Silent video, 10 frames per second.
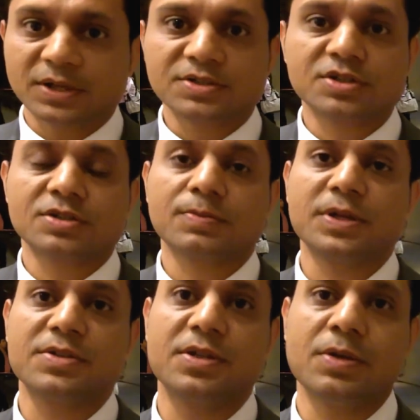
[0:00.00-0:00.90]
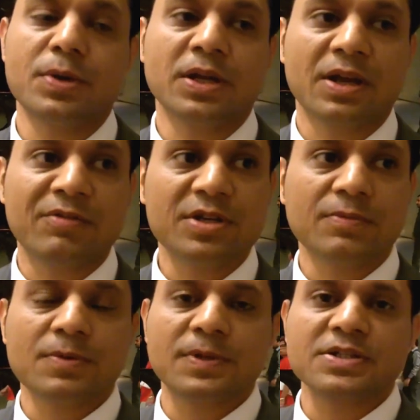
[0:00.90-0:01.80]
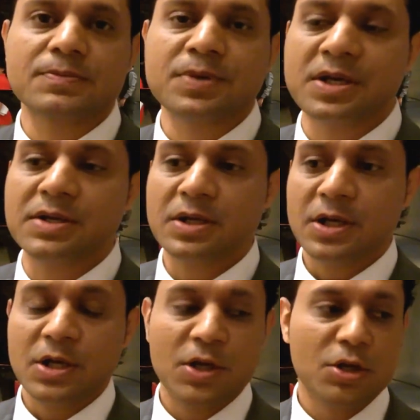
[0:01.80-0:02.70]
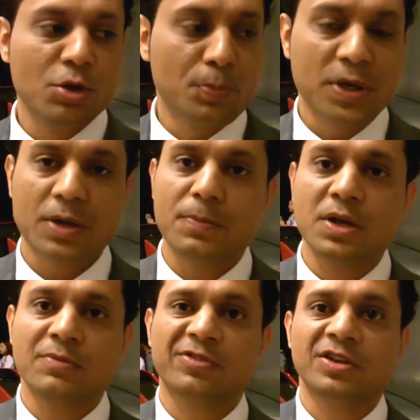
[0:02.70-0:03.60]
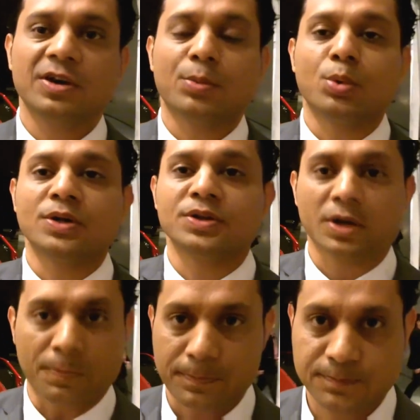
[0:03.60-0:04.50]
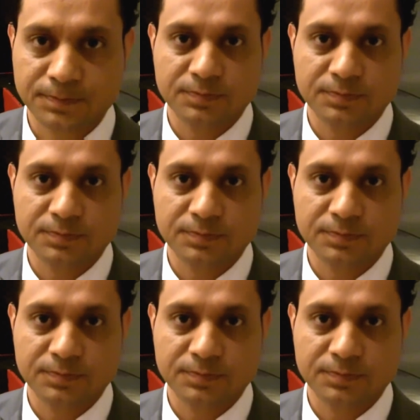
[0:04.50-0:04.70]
That's just the place that you're bidding. Every time you place a bid, you pay a bidding fee of 1 dirham.